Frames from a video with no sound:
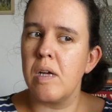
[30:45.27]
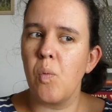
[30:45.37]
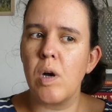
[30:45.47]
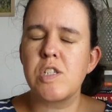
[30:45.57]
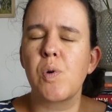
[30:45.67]

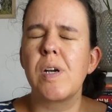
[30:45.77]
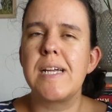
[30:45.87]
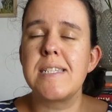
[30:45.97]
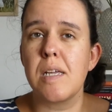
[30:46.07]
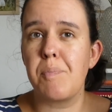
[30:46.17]
was or
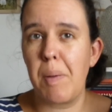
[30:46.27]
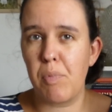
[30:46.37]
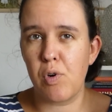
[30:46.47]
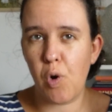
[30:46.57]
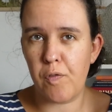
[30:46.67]
is a
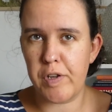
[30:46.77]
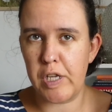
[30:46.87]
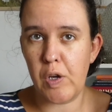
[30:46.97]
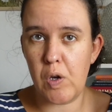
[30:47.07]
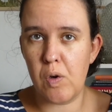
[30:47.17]
member of the
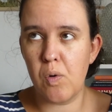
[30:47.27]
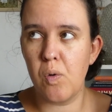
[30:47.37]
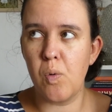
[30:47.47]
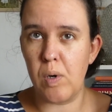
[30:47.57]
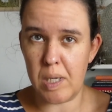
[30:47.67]

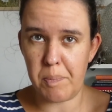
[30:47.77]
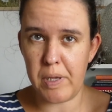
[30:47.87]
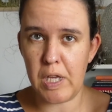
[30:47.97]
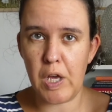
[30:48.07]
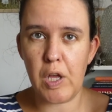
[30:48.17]

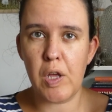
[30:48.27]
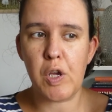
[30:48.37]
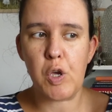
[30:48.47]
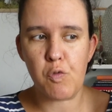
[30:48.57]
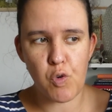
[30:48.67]
Tuulikki
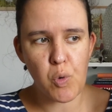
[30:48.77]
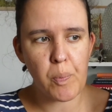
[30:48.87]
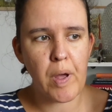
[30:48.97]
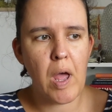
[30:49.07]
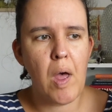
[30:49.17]
group,